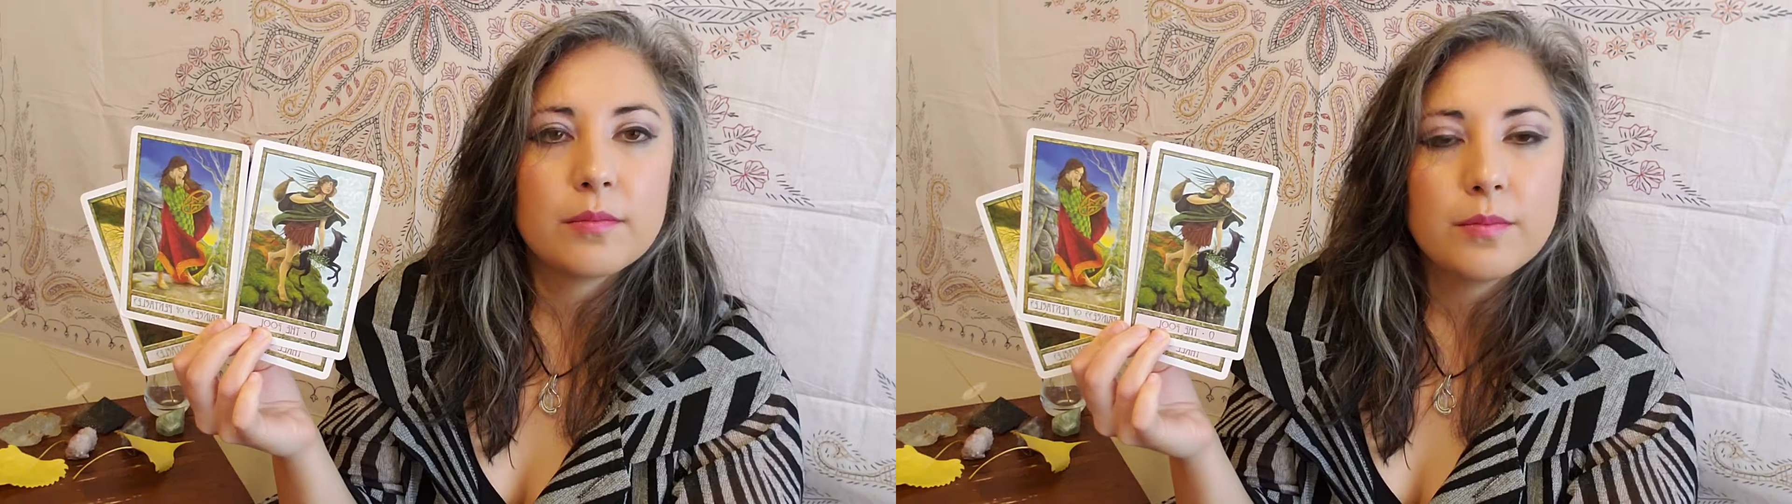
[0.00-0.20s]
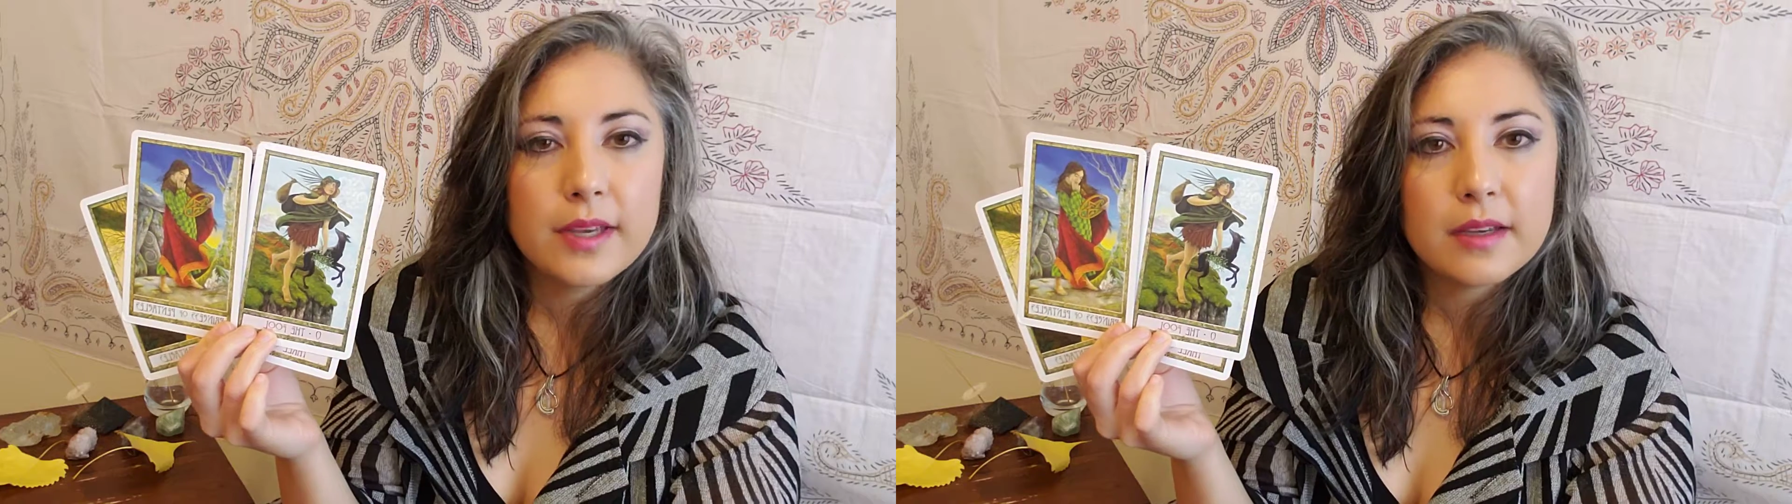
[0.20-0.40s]

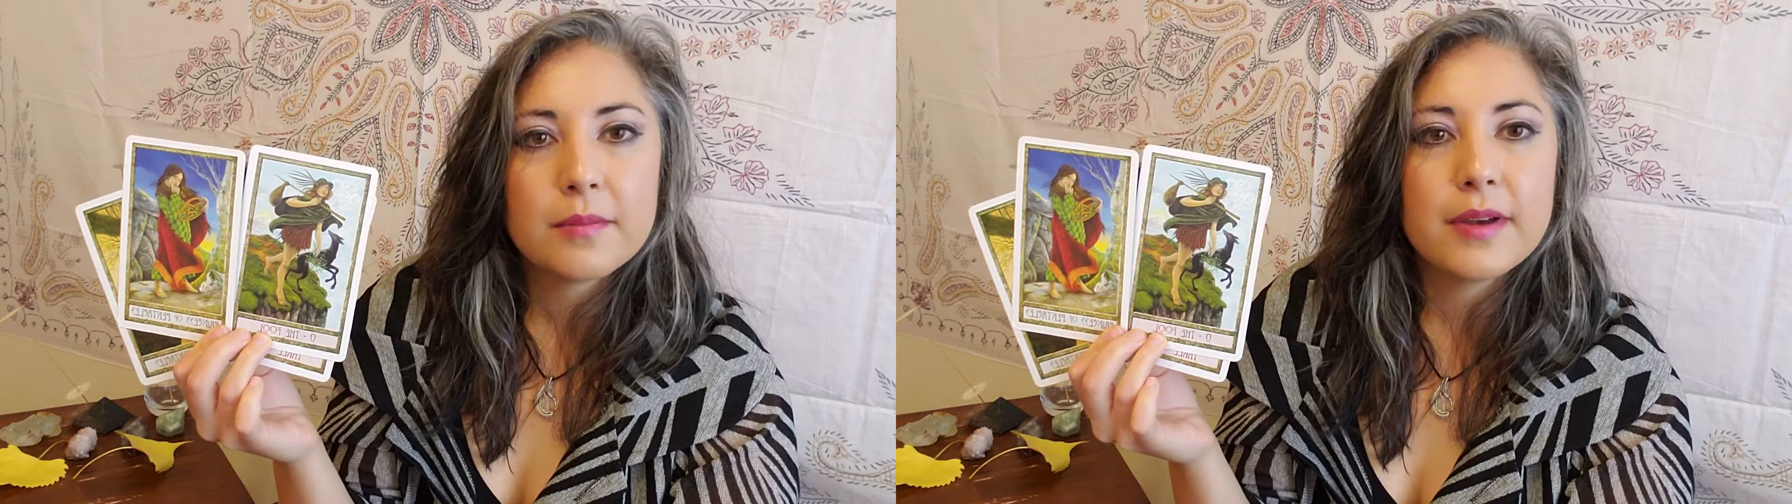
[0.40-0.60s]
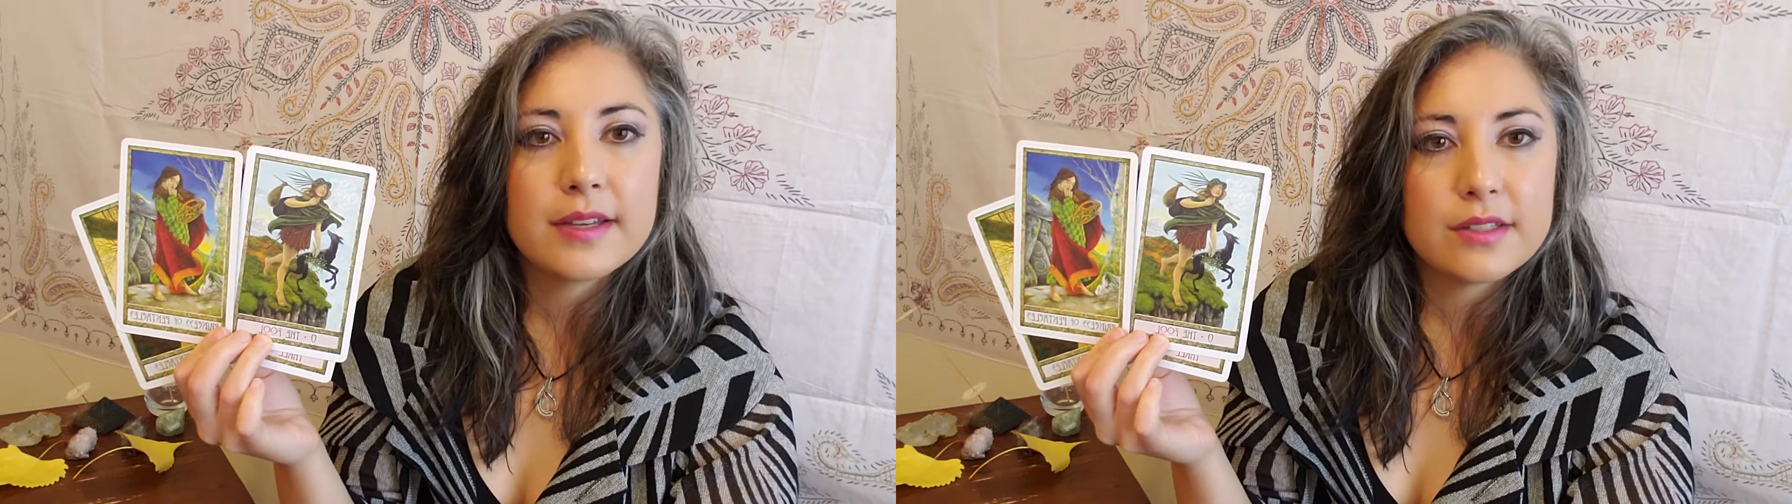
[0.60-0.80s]
big
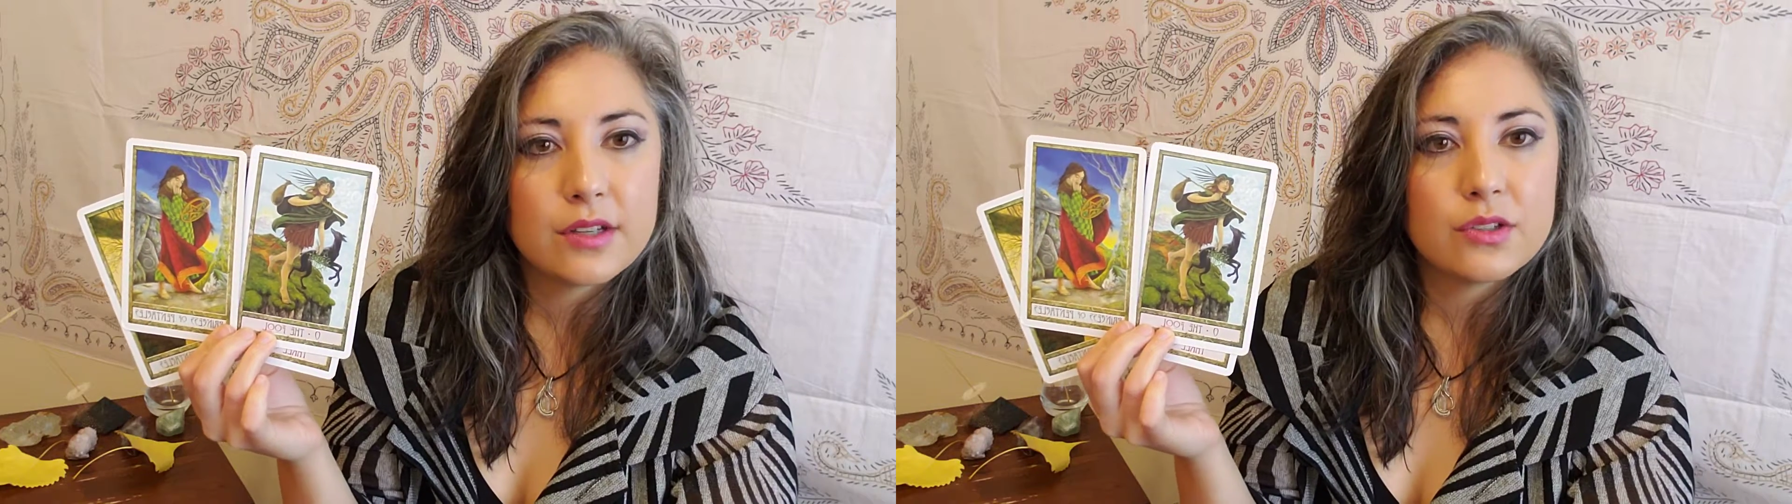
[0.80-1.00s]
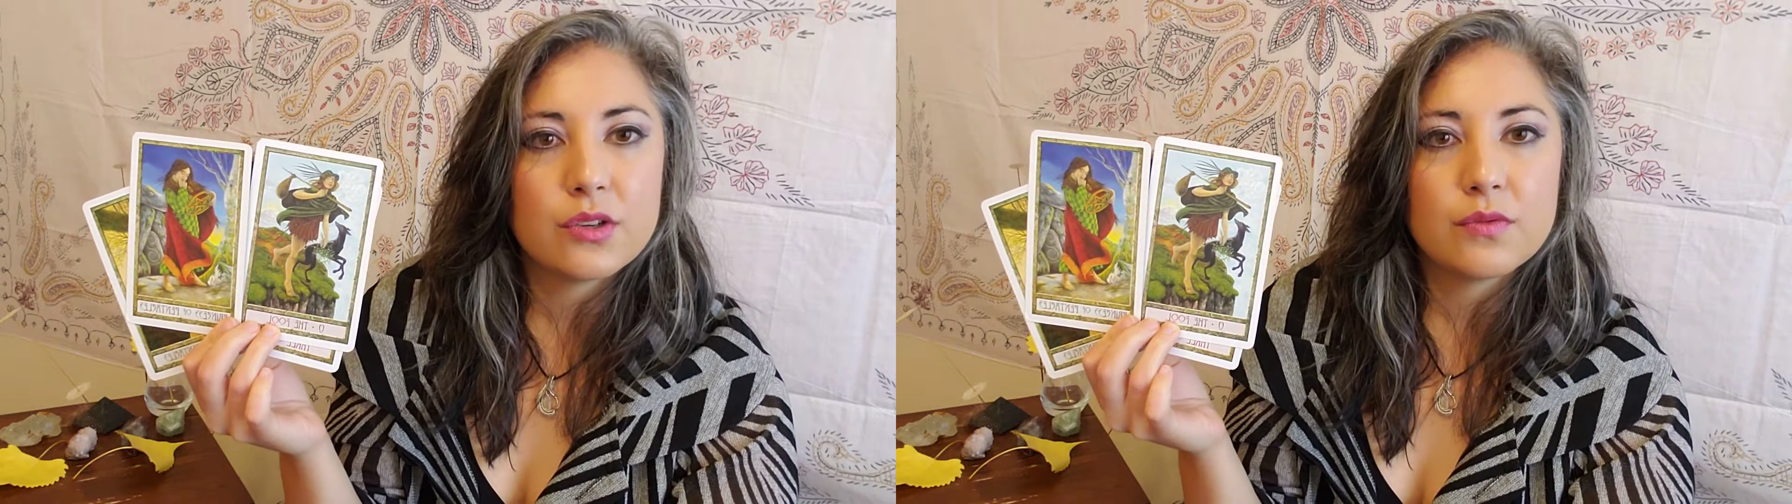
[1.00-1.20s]

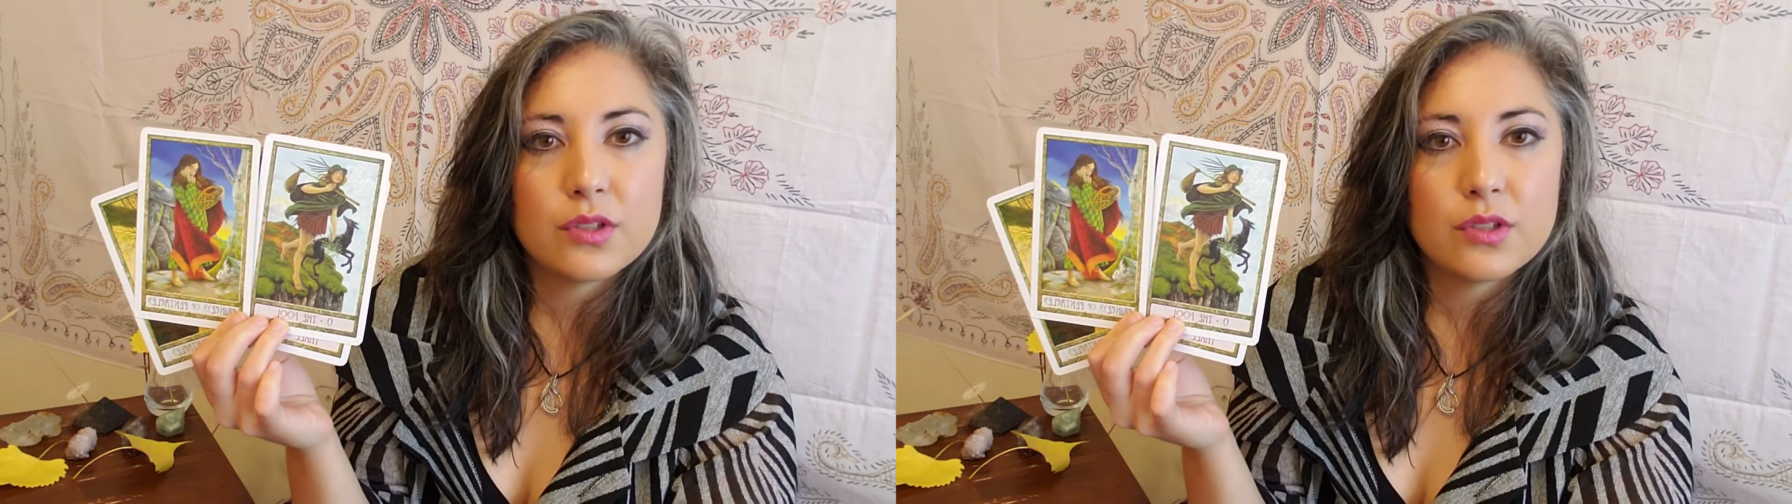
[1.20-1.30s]
message of